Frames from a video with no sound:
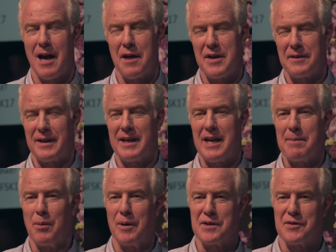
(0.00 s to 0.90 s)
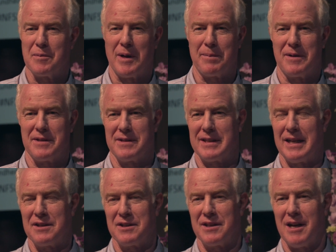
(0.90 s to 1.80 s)
I think the key points from my
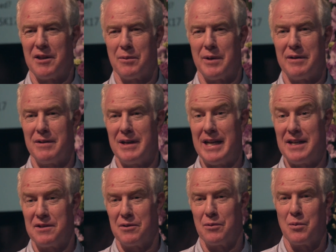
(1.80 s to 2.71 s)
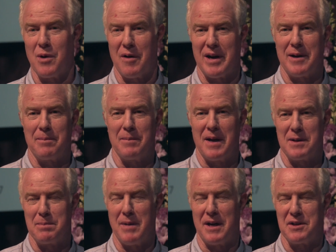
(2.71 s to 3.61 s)
presentation are that we need to worry
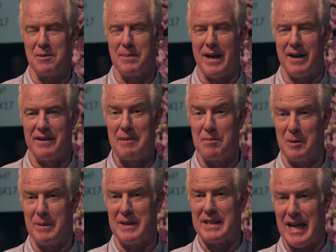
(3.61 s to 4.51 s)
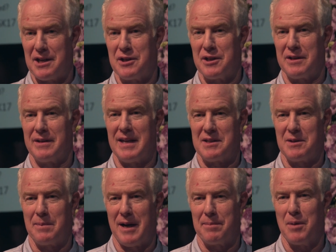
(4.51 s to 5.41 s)
as much about implementation as
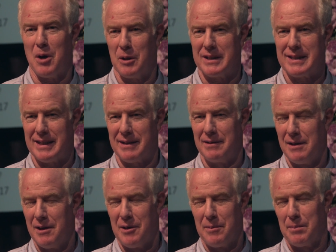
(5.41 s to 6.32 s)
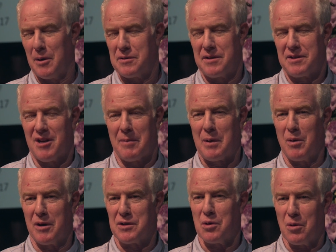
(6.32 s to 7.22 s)
about policy. Most of the time we
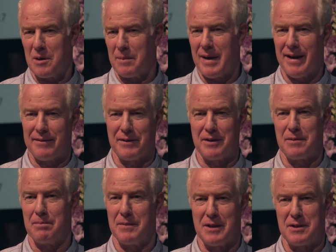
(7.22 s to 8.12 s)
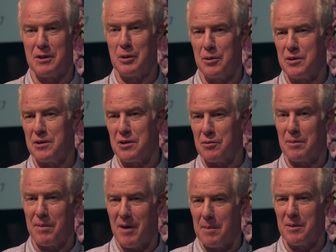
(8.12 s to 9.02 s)
want to talk about the solution to
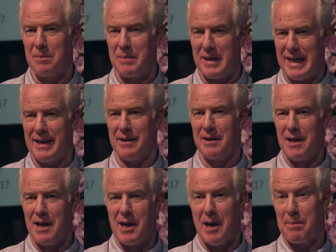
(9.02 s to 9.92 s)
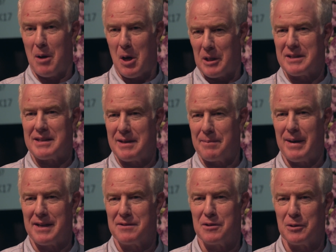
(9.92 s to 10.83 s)
a problem being a
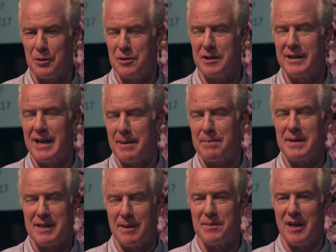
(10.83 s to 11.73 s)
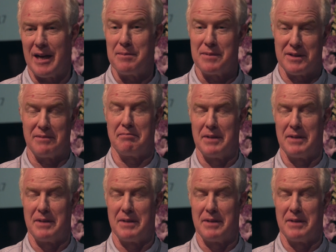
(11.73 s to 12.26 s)
policy-based solution, and sometimes